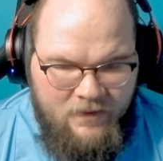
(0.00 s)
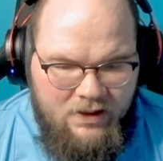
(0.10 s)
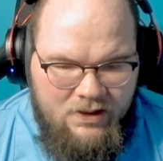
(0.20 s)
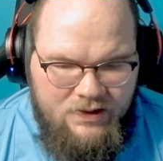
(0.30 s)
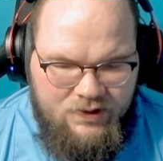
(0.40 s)

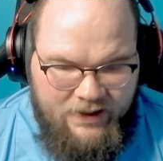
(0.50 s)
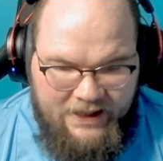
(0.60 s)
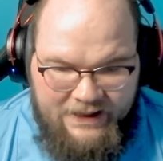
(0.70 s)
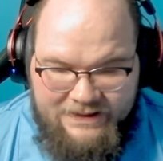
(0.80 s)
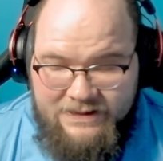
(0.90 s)
So
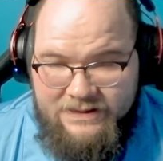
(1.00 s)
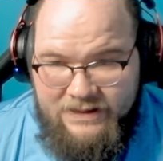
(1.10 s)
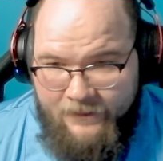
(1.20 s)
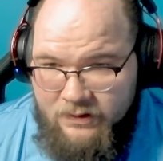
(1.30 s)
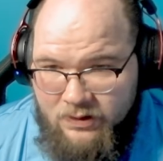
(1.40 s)
again, it says
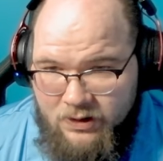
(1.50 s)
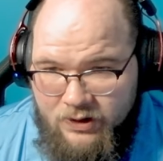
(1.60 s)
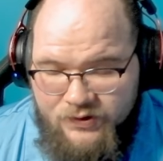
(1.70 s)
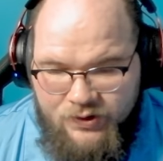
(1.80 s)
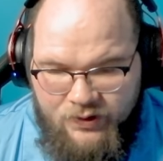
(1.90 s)
summon.
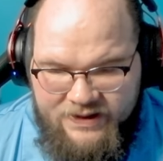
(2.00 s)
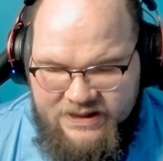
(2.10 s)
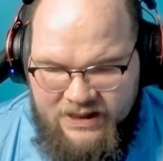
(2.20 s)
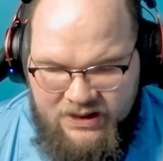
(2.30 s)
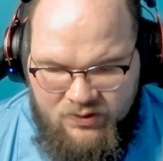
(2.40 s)
So let's
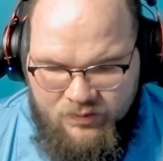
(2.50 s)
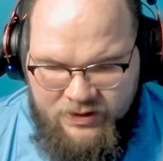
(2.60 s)
say you